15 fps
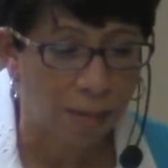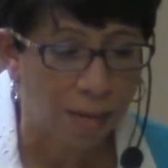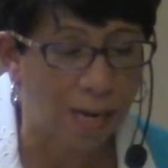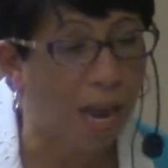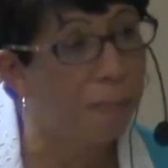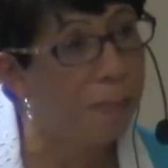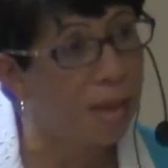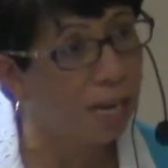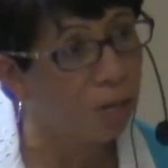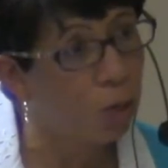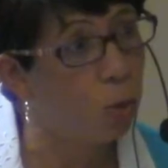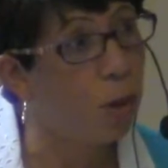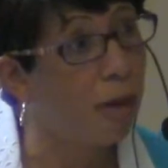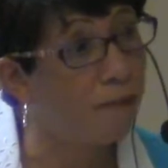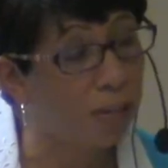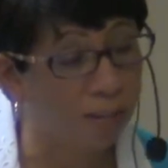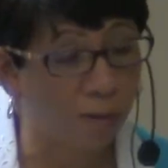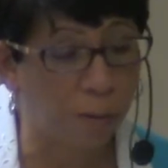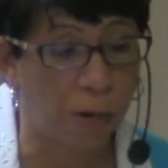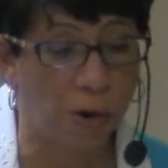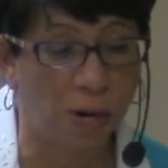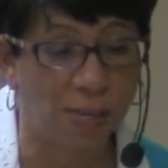And I bet you have
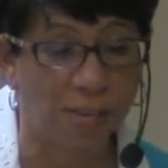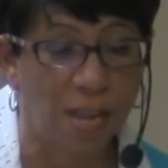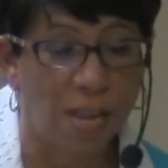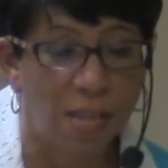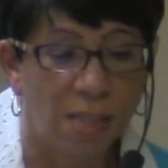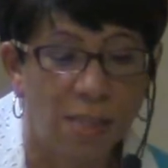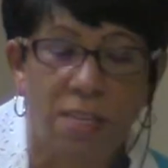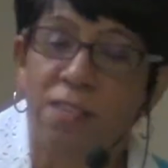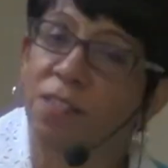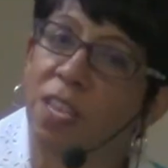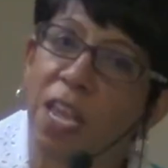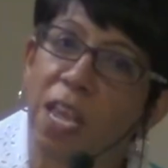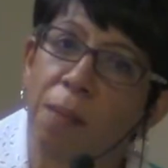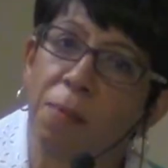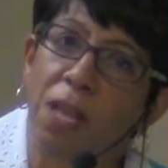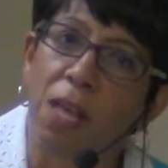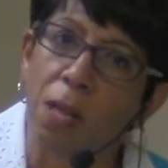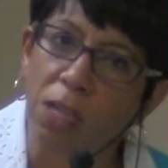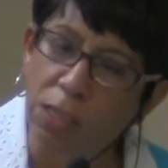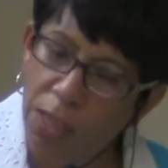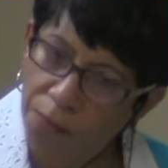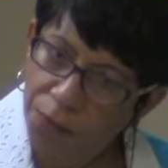experienced the same
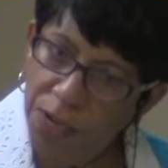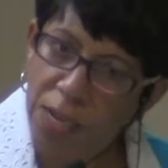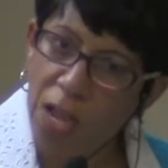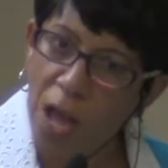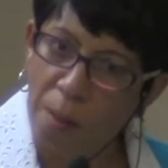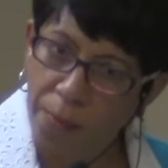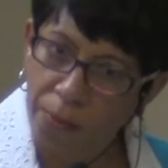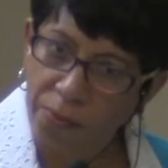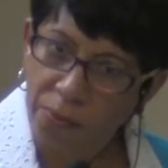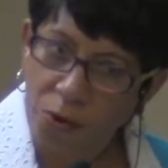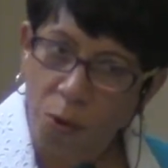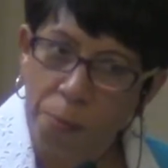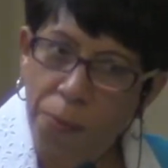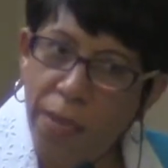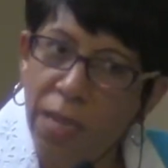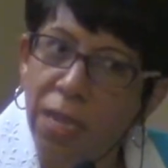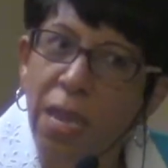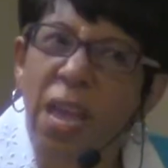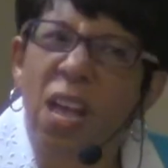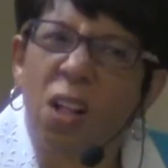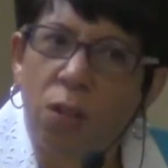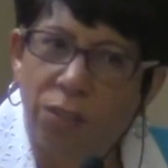lifting up or being
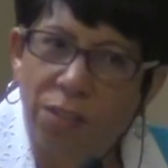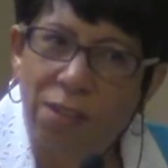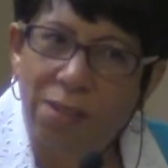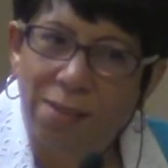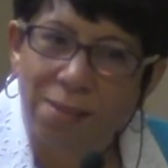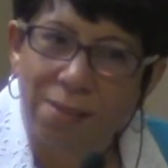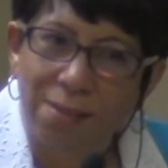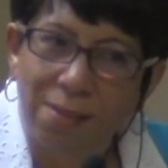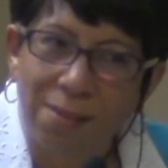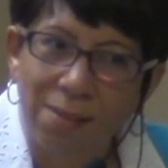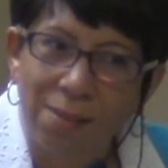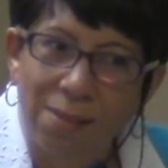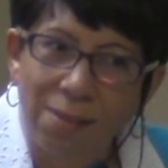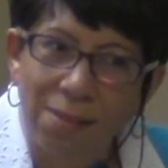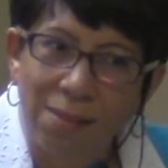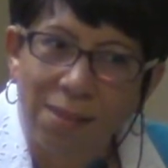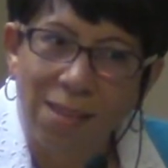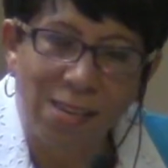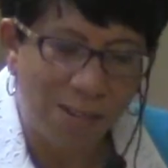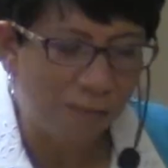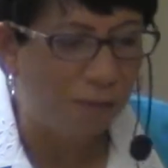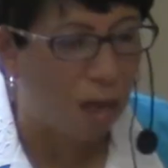held
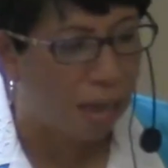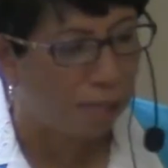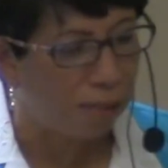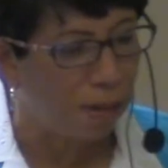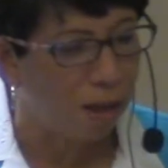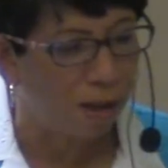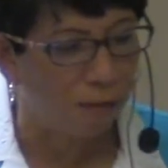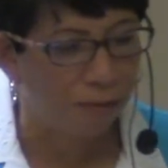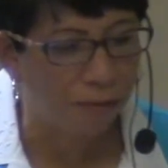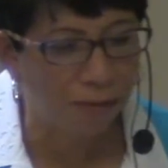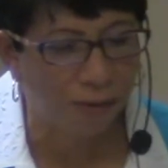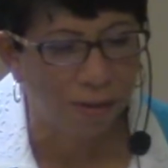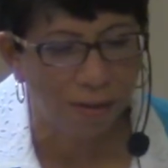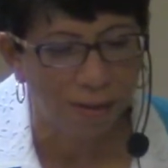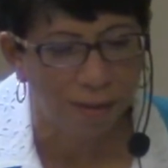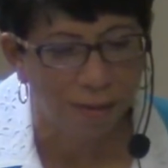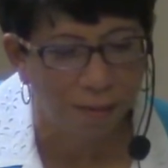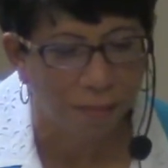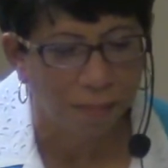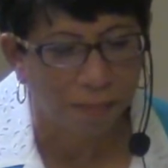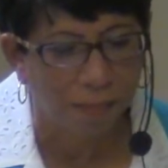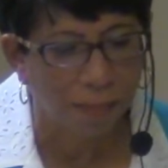in divine love
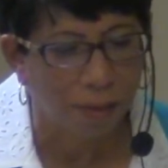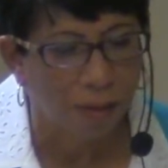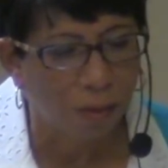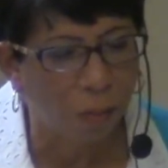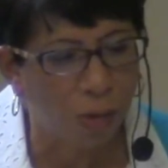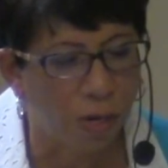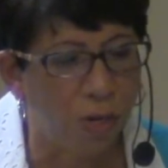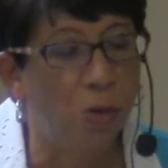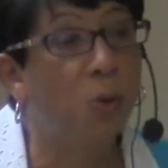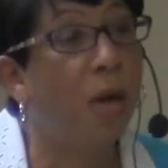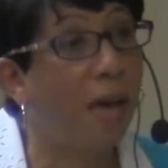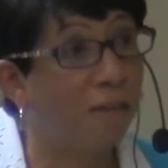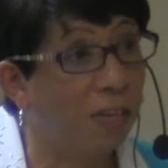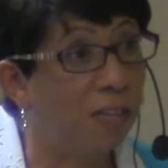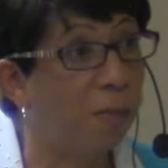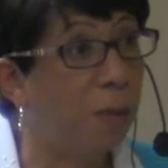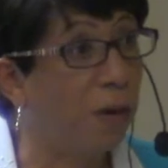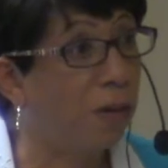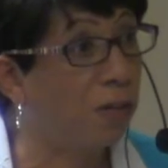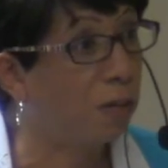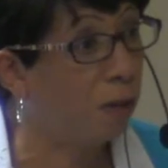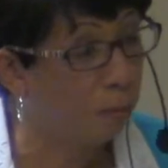when you have
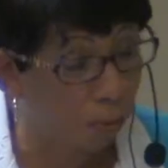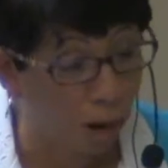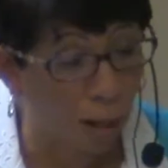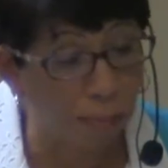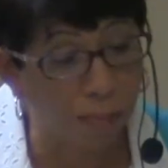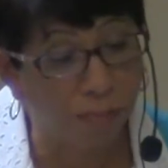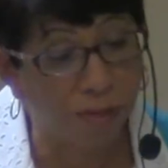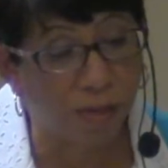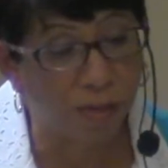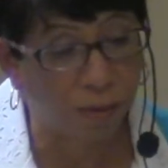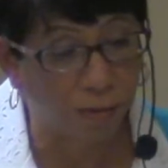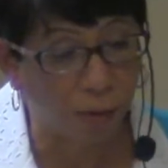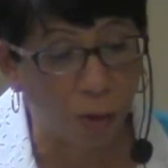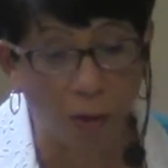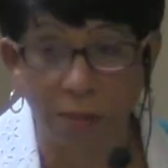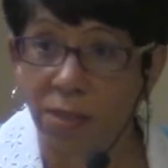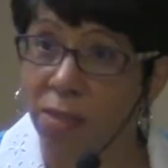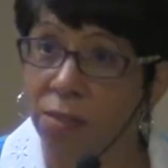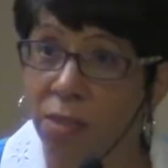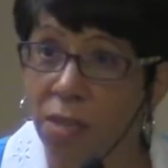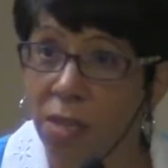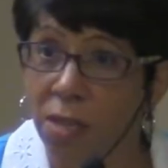experienced problems and
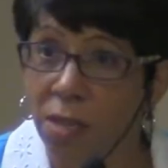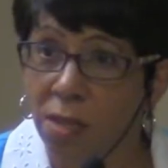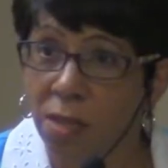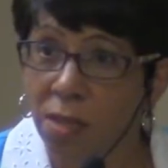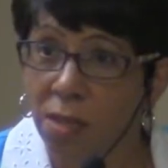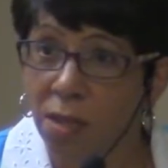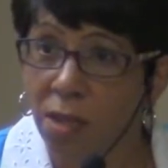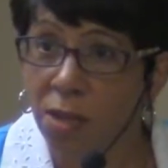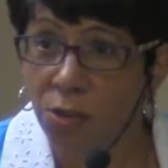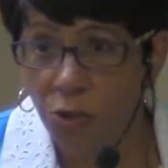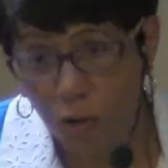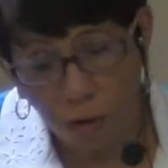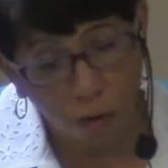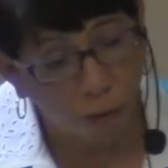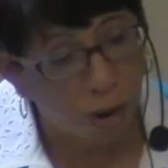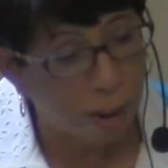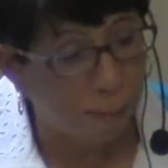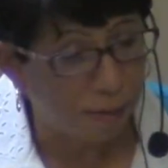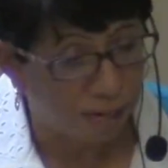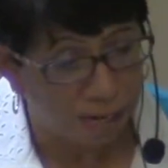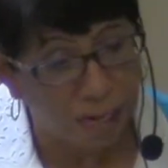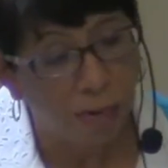difficulties. In
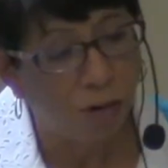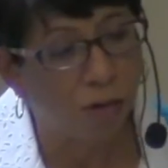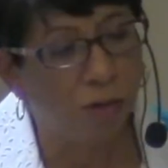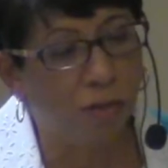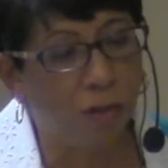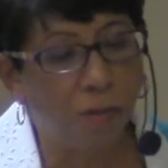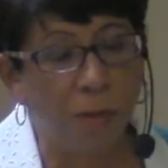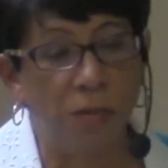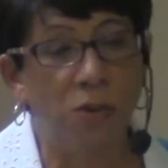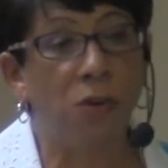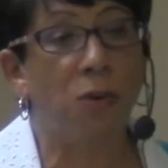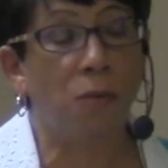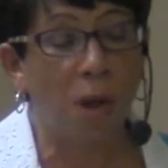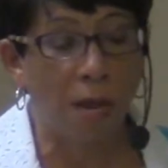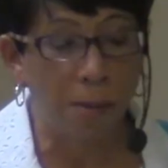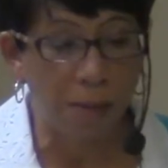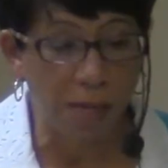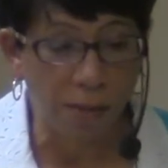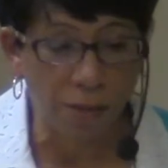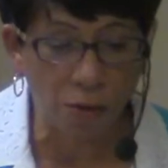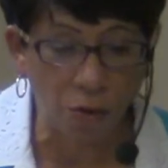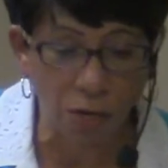Deuteronomy
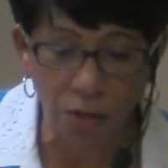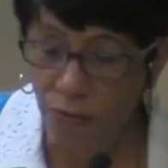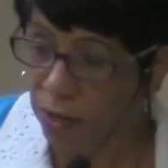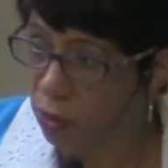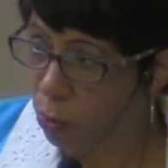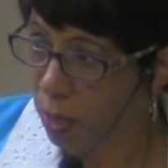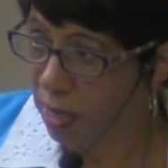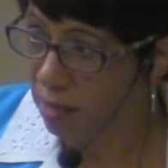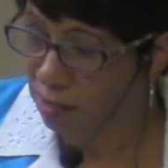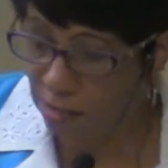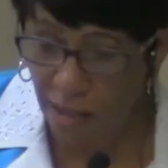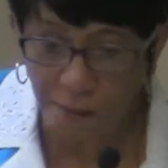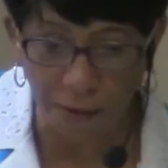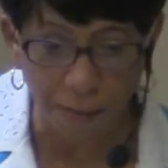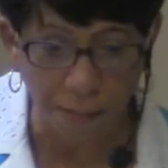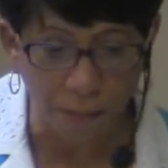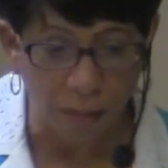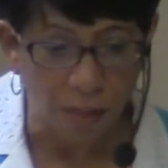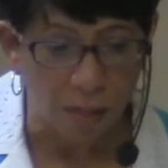33:27,